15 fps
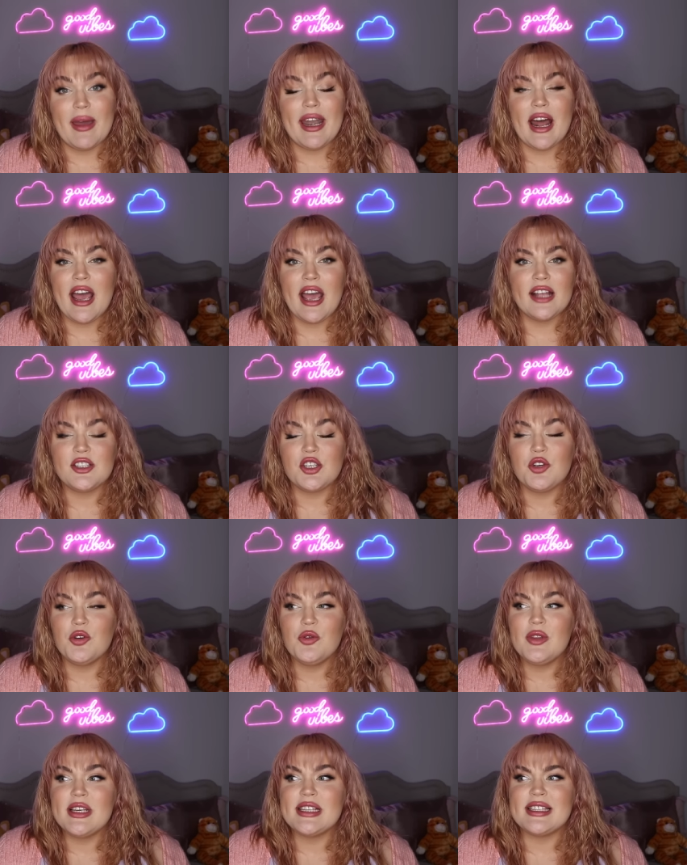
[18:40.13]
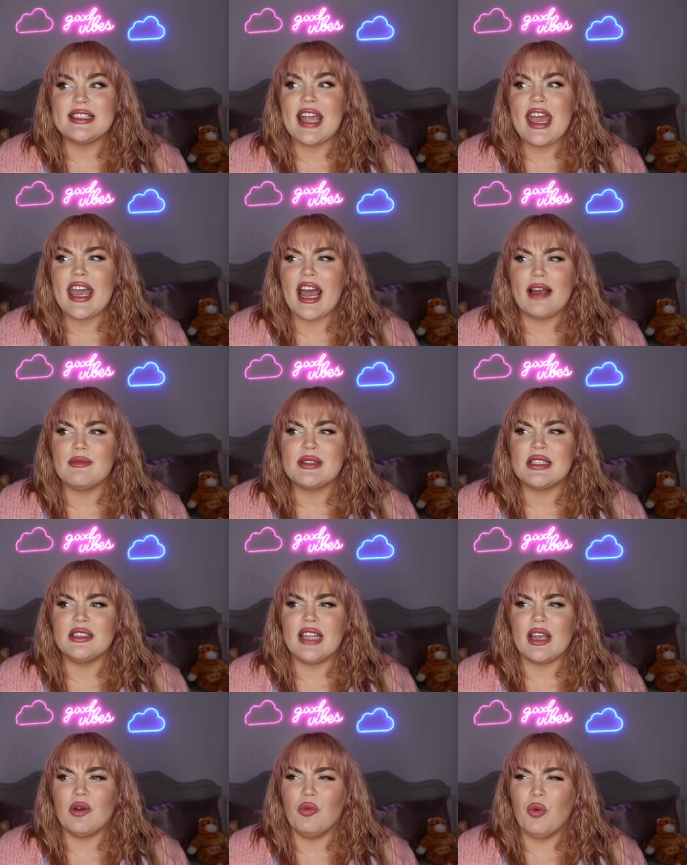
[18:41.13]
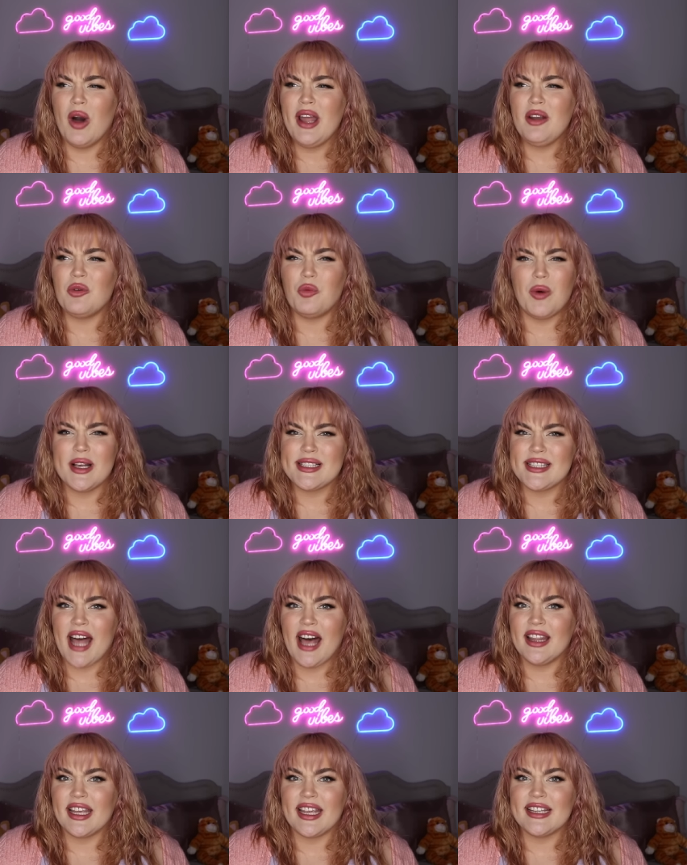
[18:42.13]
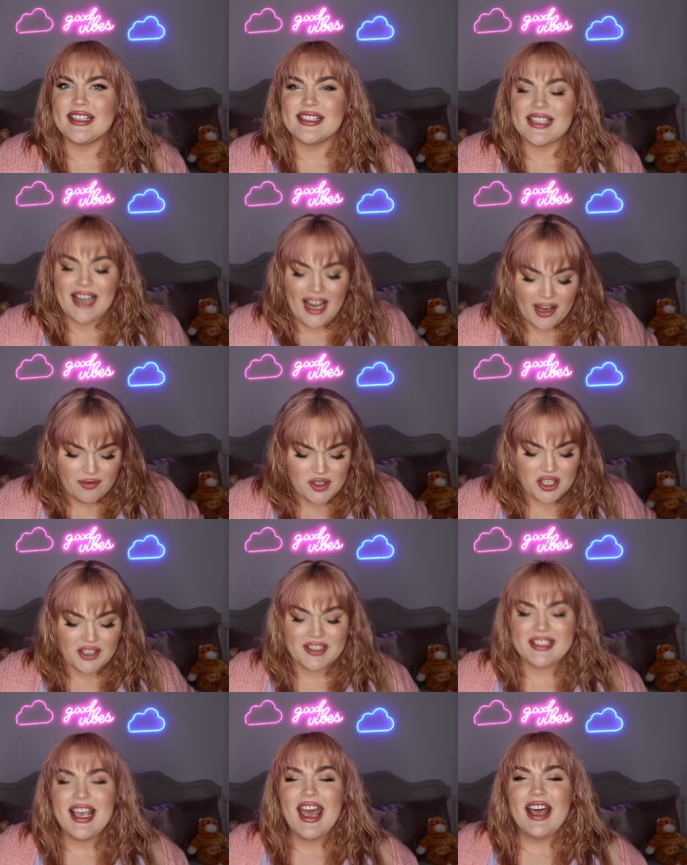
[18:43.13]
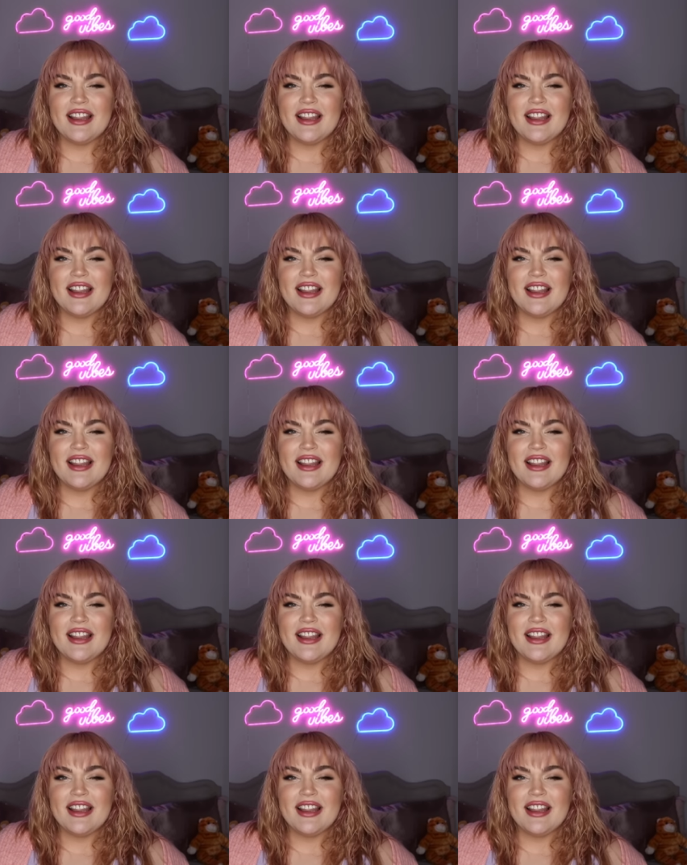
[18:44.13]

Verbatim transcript: And to this day, I'm still like, what was that? Like, it doesn't, I have chills.